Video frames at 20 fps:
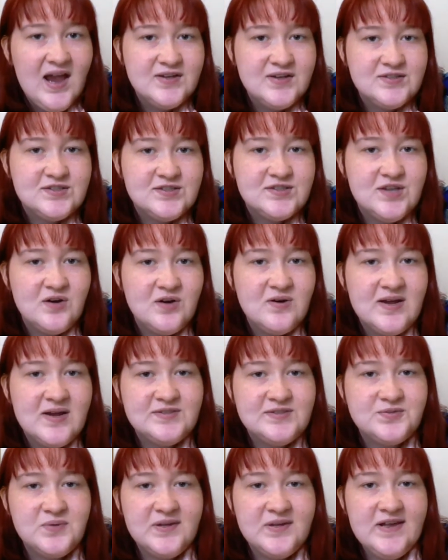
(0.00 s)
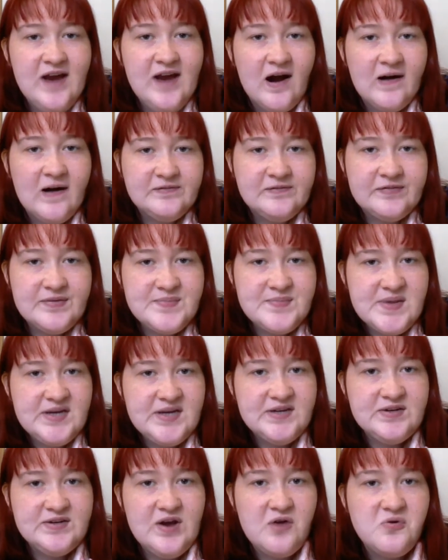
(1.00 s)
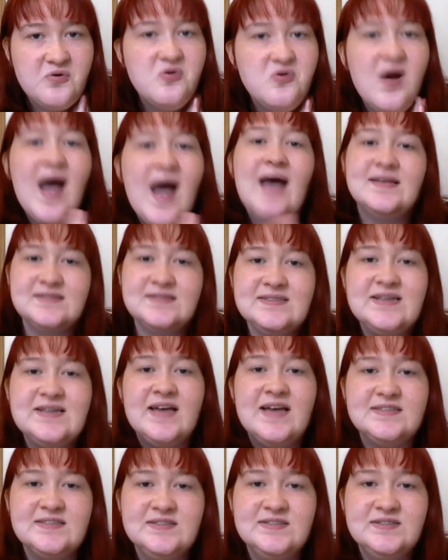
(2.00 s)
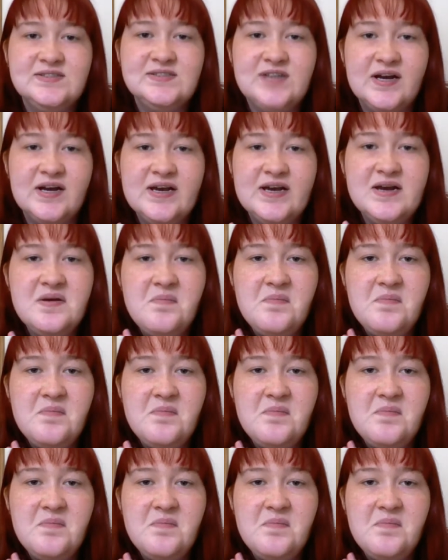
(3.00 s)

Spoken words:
so it's really hard for me to know who has and hasn't done it,